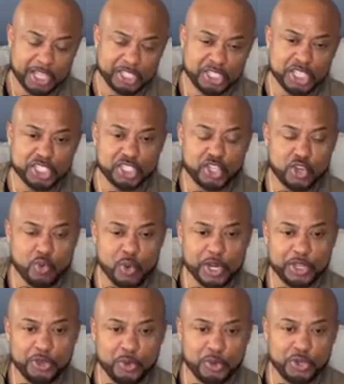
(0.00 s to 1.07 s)
Just do
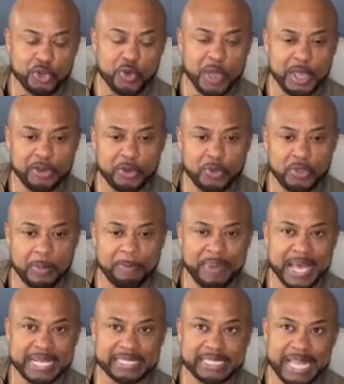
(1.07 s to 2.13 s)
what you do and do the
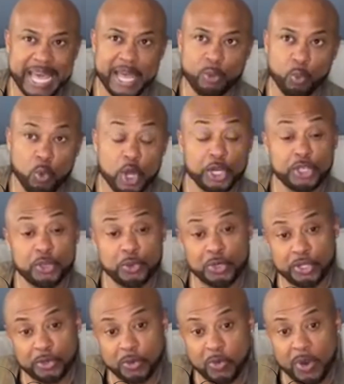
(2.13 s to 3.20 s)
best at what you
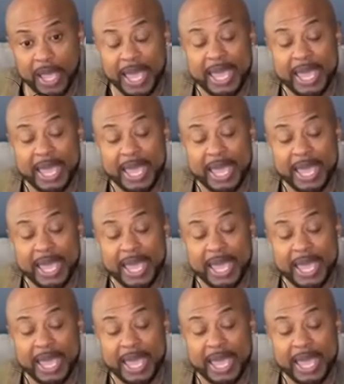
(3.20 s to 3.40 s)
do.